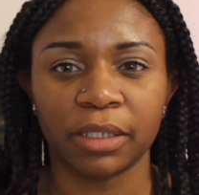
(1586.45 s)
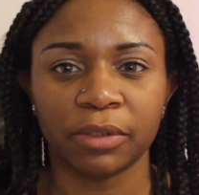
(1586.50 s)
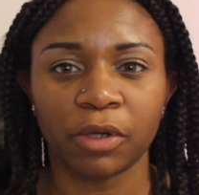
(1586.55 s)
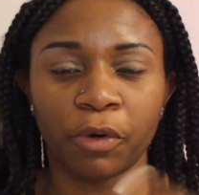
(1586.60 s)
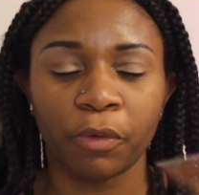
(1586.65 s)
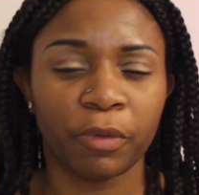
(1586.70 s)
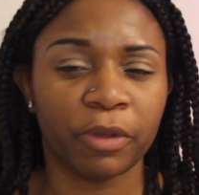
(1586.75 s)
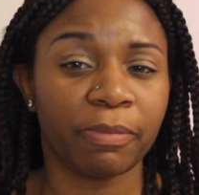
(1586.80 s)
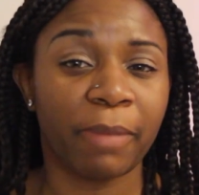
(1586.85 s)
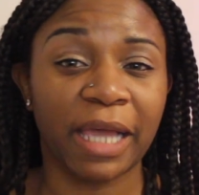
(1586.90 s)

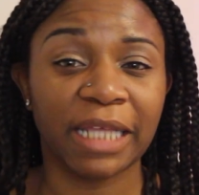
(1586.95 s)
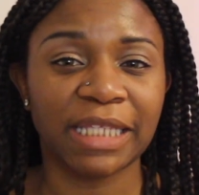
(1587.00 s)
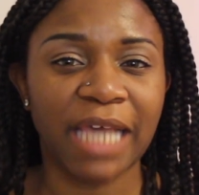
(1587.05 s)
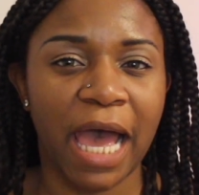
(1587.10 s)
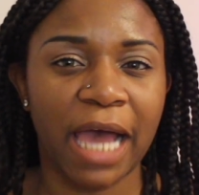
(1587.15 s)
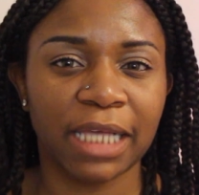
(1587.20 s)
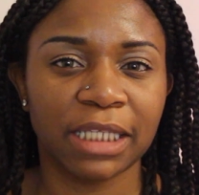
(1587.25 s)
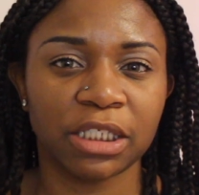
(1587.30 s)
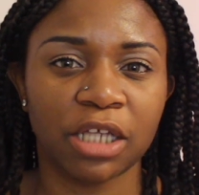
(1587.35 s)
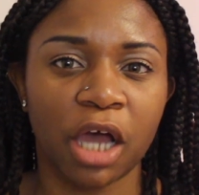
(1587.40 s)
or with my
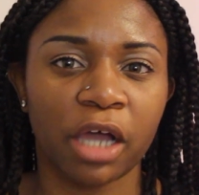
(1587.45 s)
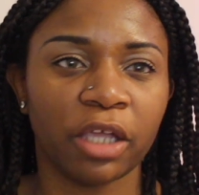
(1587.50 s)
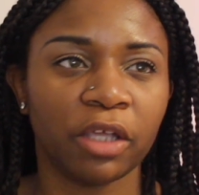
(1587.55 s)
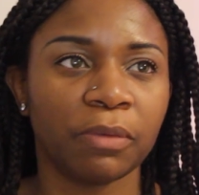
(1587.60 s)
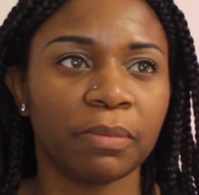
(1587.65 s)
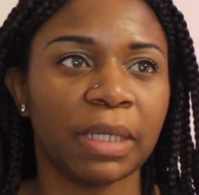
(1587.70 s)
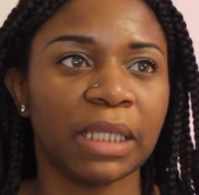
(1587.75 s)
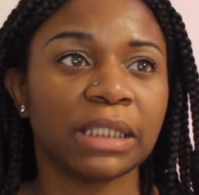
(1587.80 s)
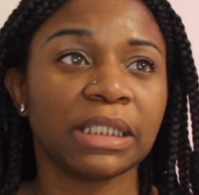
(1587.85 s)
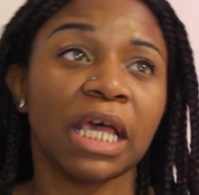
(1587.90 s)
tax
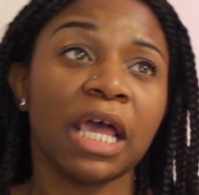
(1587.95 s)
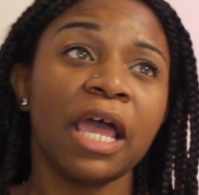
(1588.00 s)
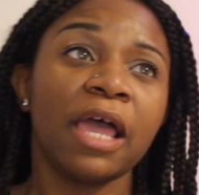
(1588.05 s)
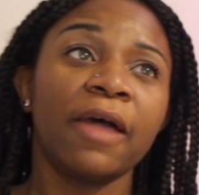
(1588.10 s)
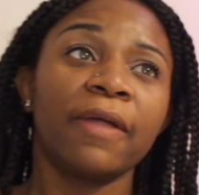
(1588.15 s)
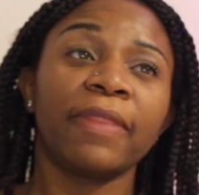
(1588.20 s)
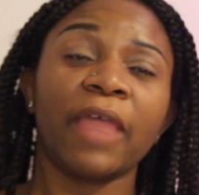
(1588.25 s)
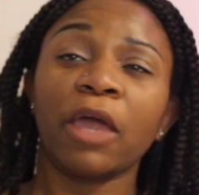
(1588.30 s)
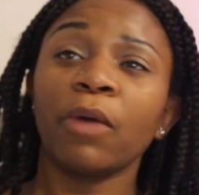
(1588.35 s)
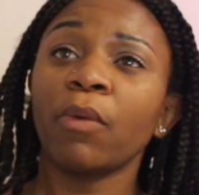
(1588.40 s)
documents,
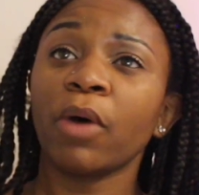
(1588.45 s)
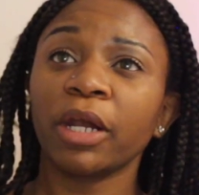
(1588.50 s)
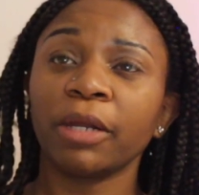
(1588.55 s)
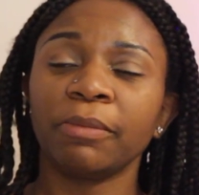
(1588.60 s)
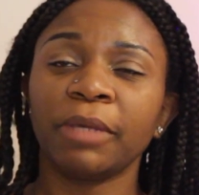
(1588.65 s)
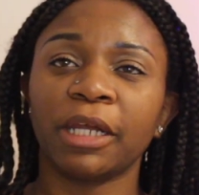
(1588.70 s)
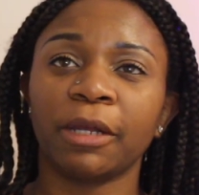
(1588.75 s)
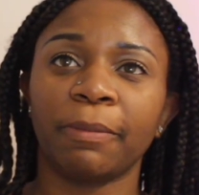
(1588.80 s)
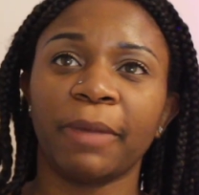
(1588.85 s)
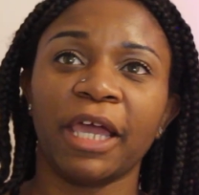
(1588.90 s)
they wanted
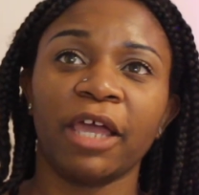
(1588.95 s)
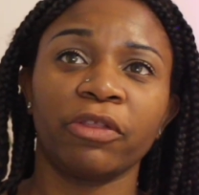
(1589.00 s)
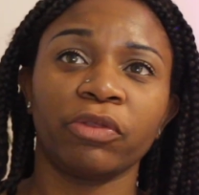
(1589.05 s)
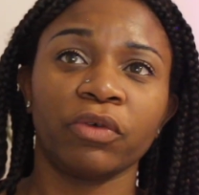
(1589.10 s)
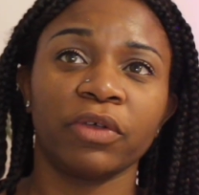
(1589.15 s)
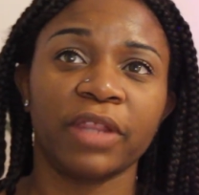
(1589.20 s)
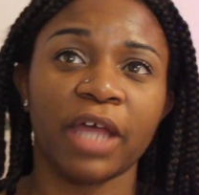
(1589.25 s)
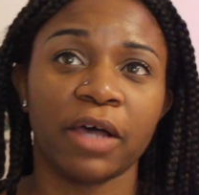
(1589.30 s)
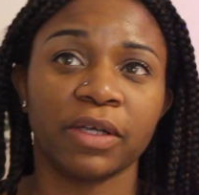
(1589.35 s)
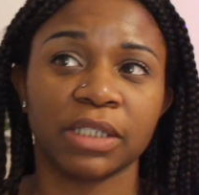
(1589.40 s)
me to pay
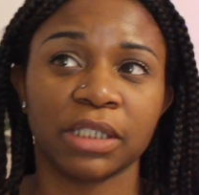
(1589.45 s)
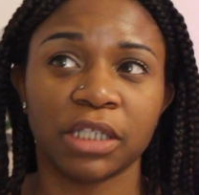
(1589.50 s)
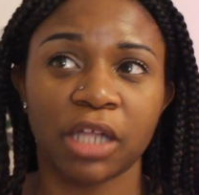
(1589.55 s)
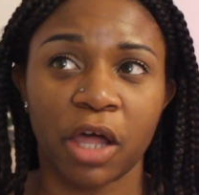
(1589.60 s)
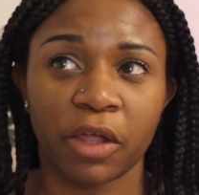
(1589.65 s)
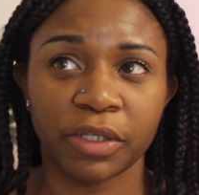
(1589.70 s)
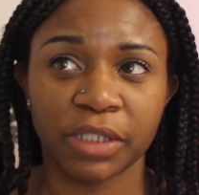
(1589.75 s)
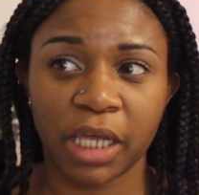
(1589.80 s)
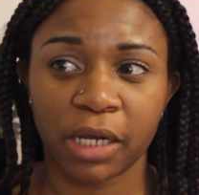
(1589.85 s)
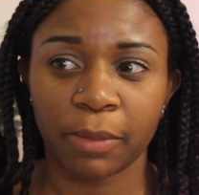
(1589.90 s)
$3,000
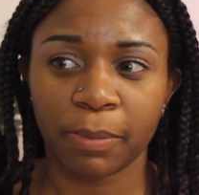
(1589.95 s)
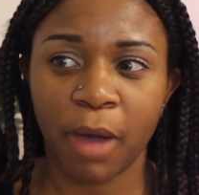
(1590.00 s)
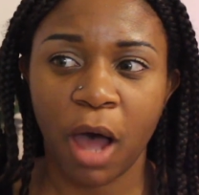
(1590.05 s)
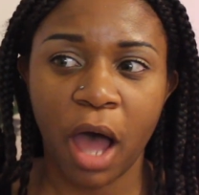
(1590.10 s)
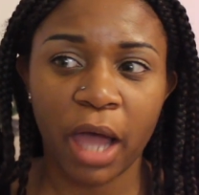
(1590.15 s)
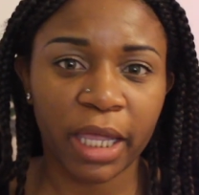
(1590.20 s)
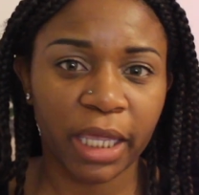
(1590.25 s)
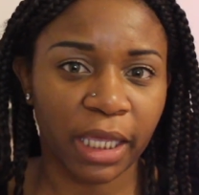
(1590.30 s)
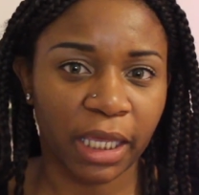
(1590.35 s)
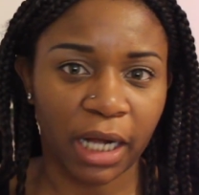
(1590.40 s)
out of
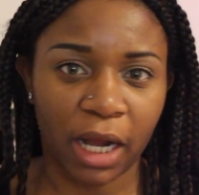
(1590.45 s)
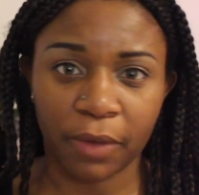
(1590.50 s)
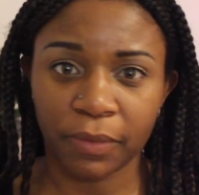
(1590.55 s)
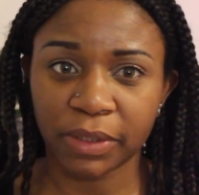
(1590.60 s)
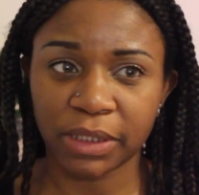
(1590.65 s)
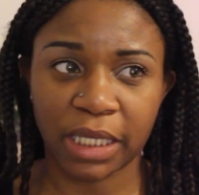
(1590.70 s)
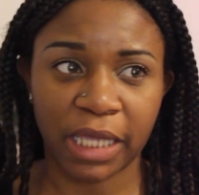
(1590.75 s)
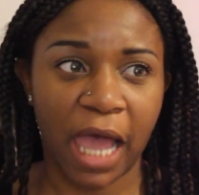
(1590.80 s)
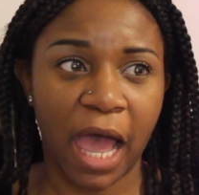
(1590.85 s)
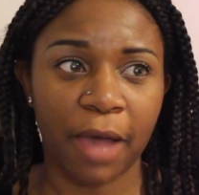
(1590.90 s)
pocket. And I
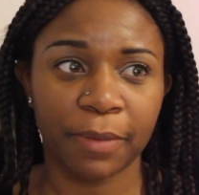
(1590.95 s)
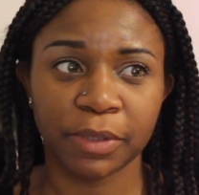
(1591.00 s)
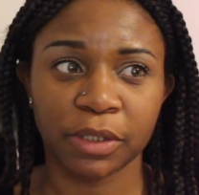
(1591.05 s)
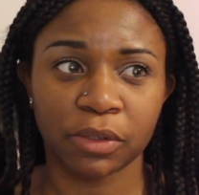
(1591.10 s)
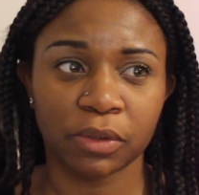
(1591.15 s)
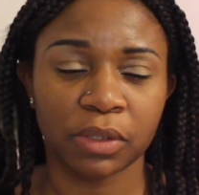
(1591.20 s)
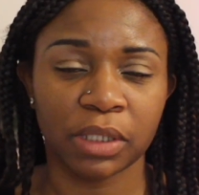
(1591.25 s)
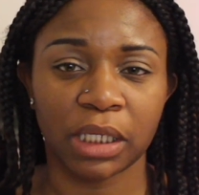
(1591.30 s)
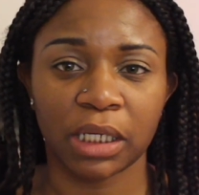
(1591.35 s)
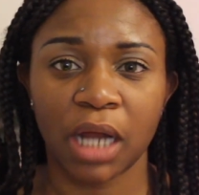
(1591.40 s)
was like,
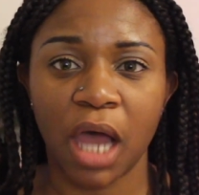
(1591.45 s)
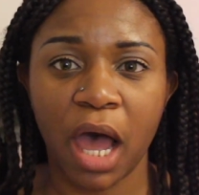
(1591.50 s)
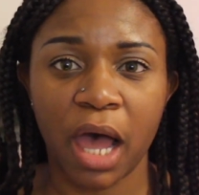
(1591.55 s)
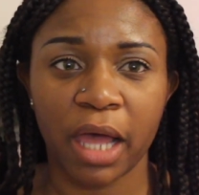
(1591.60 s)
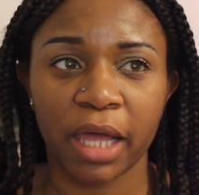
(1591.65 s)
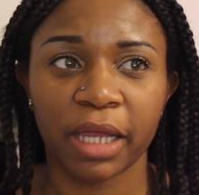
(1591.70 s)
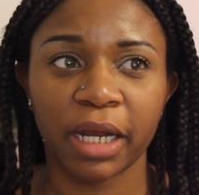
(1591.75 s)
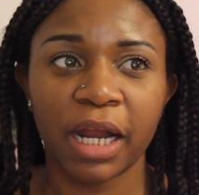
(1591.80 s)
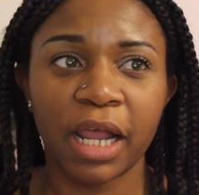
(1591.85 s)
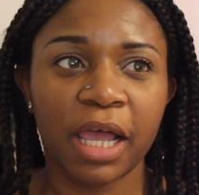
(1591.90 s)
absolutely
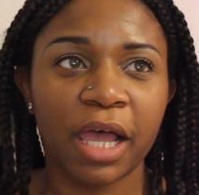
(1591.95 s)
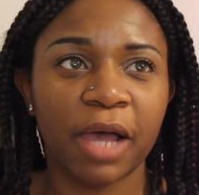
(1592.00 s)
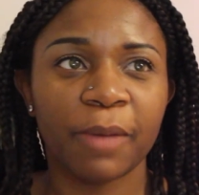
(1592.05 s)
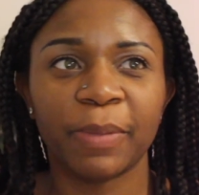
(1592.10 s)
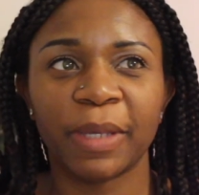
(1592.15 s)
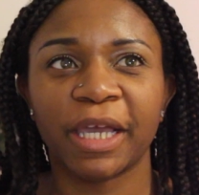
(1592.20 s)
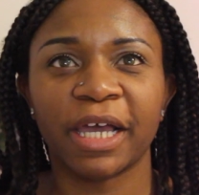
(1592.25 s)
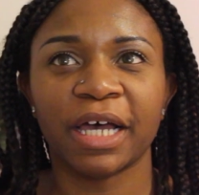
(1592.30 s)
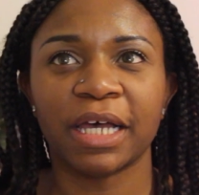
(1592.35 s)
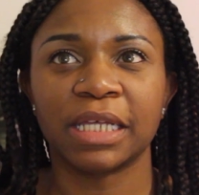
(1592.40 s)
not,
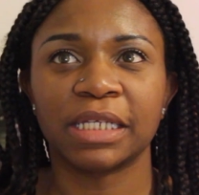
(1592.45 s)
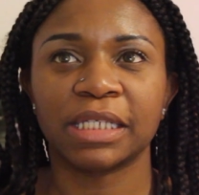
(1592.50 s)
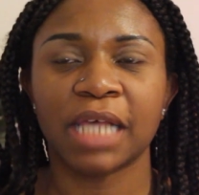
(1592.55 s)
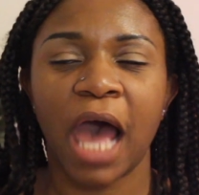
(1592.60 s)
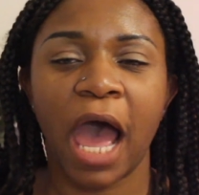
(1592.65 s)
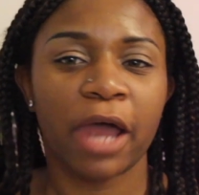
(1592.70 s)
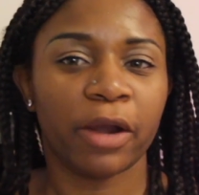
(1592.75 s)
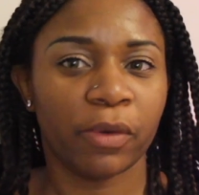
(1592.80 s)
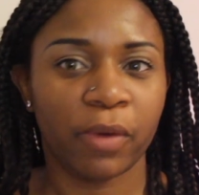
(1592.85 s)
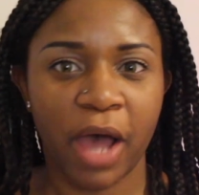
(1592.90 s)
because
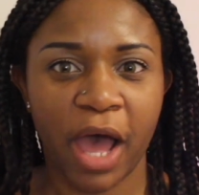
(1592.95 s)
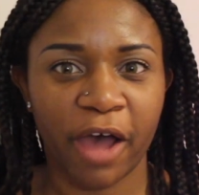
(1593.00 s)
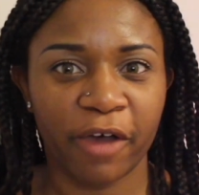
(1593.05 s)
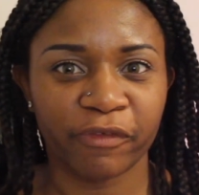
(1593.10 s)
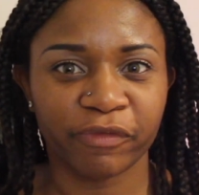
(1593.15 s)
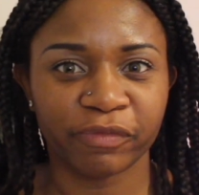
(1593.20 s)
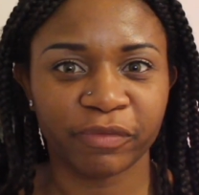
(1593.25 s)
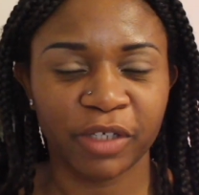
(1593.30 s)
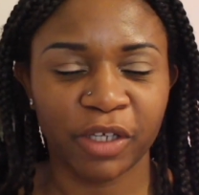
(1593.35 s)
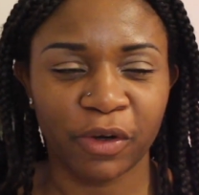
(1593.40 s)
I don't
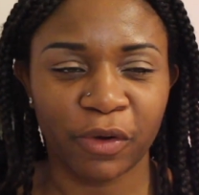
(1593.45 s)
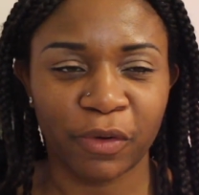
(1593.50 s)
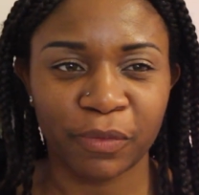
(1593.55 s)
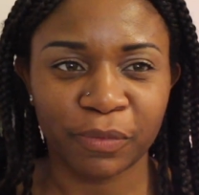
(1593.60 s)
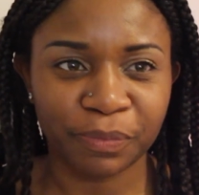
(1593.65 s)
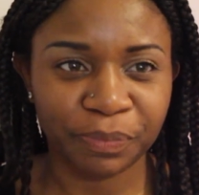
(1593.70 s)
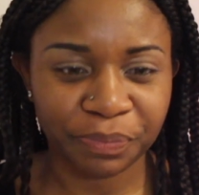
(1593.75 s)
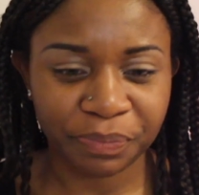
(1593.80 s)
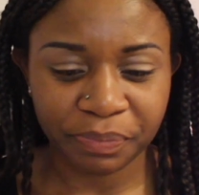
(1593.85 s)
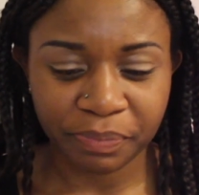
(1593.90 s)
have, you
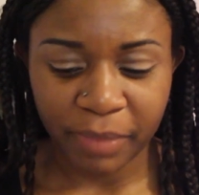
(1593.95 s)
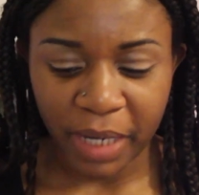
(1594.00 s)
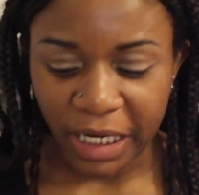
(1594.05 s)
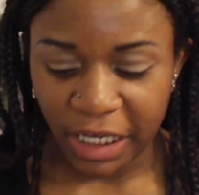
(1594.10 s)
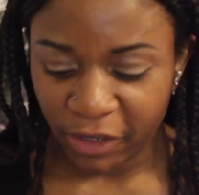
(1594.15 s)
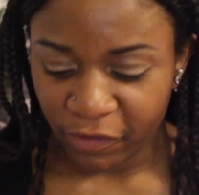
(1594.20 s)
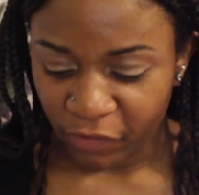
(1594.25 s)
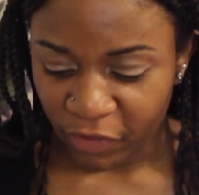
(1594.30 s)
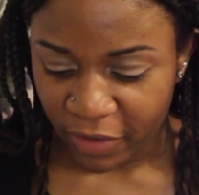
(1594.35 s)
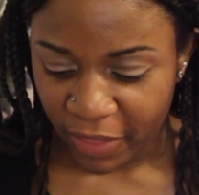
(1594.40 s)
know,
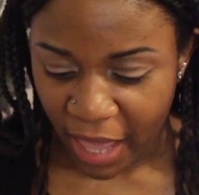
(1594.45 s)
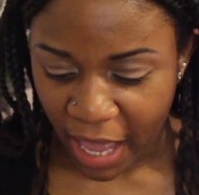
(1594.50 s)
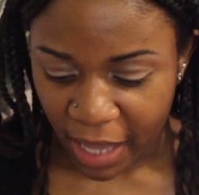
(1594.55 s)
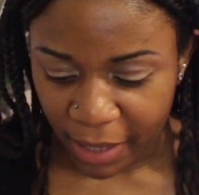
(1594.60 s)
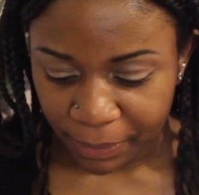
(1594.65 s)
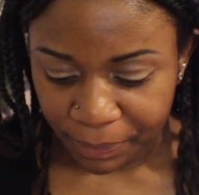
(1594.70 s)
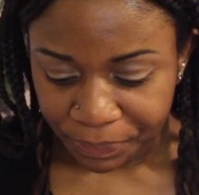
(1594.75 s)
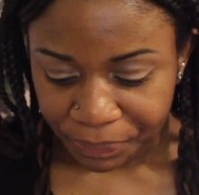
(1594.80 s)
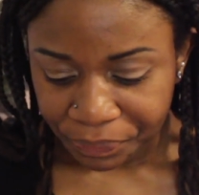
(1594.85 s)
money for that.